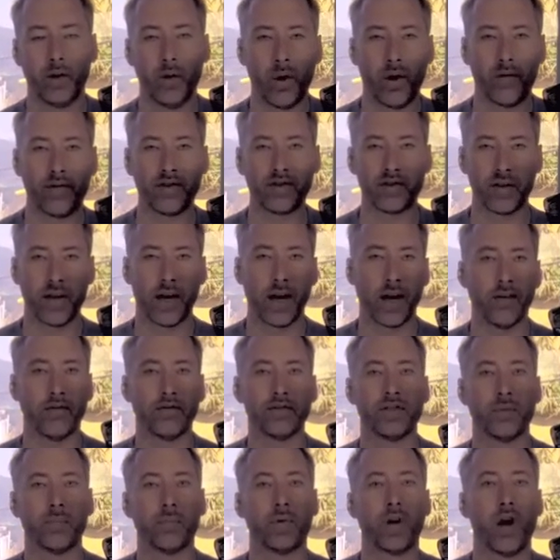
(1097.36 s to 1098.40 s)
You obviously
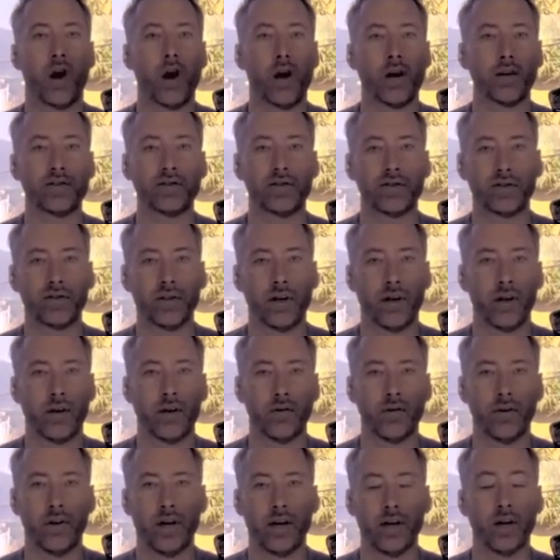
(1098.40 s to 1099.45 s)
have some costs
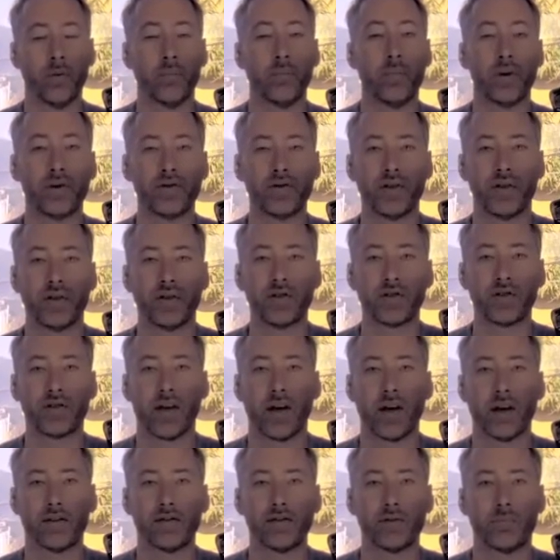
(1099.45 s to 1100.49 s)
in your business
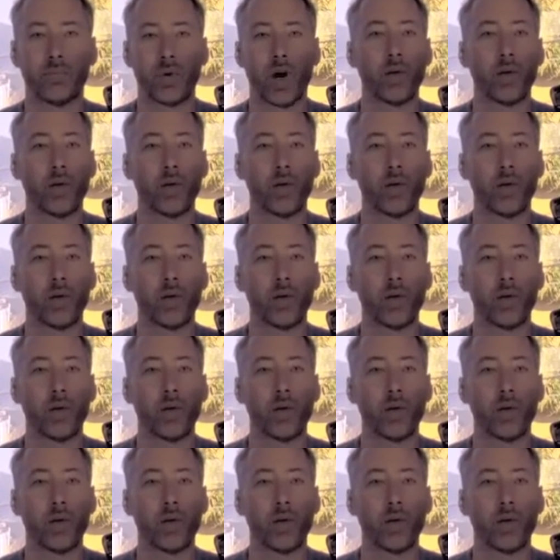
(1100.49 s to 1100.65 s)
that